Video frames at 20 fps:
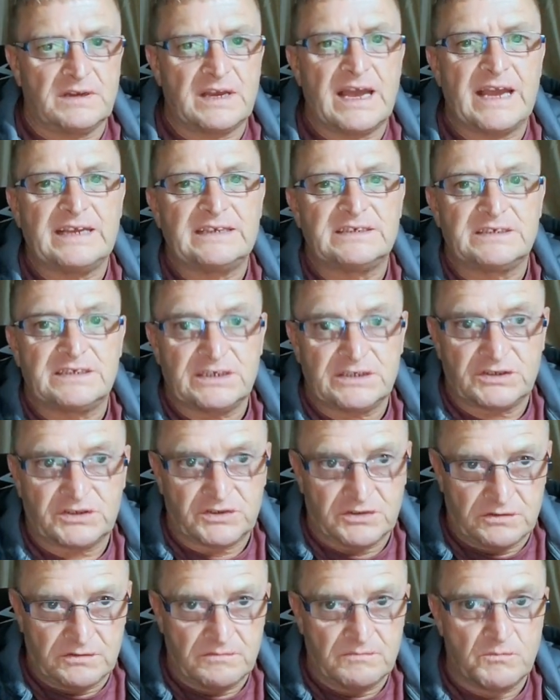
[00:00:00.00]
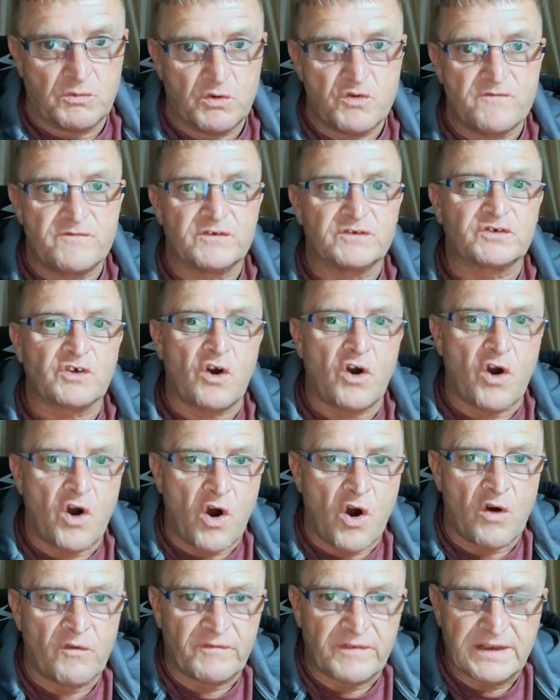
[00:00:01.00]
existent movers
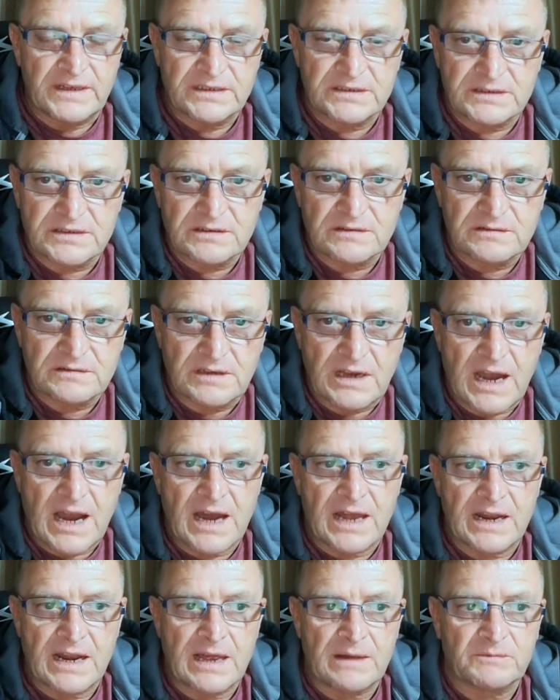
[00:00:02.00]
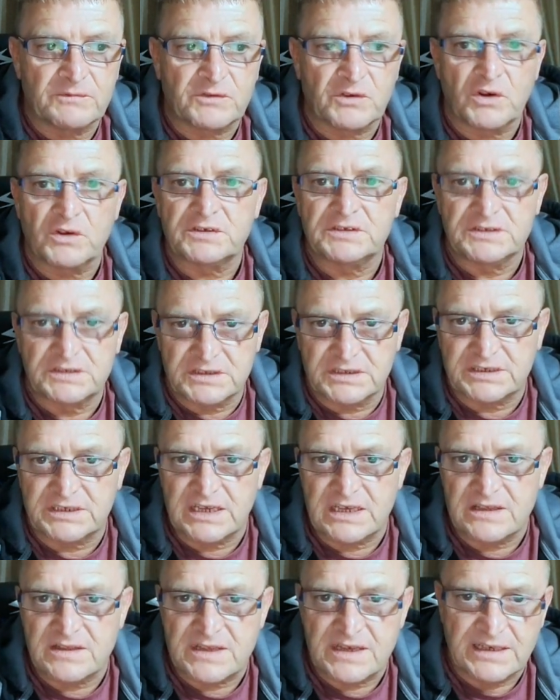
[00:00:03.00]
of it, and I'm starting to
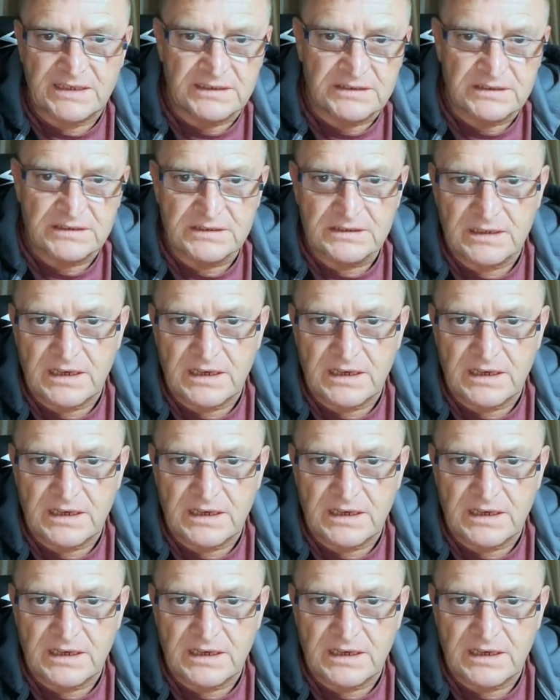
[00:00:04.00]
see things.